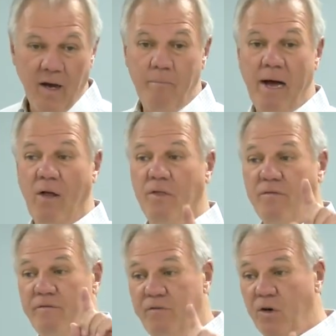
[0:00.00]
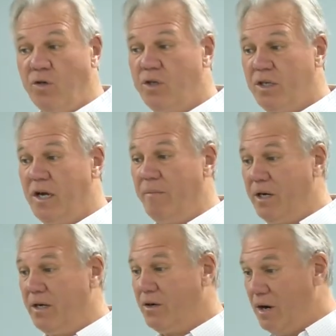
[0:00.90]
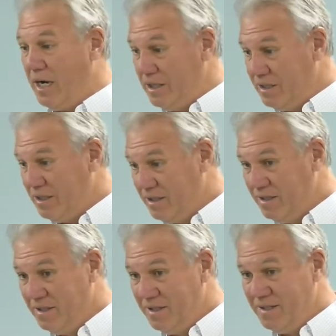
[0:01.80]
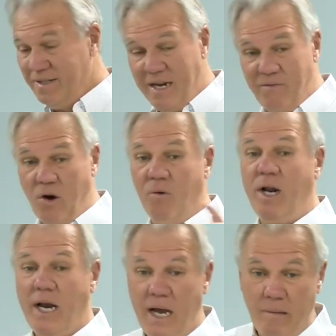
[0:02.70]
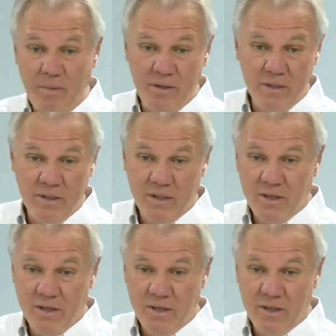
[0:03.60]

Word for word: about the first coming of Christ that have already happened.